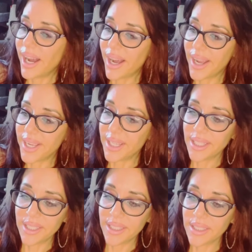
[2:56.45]
I
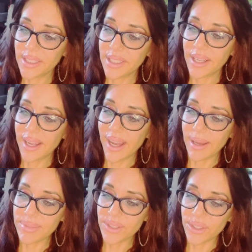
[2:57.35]

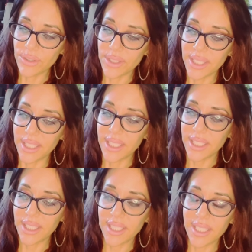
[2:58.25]
absolutely,
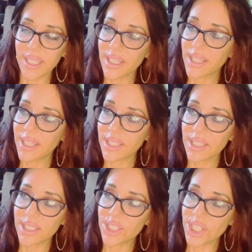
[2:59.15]

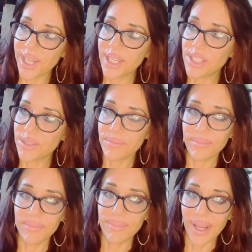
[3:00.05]
it changed
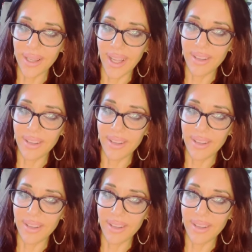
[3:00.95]
my life,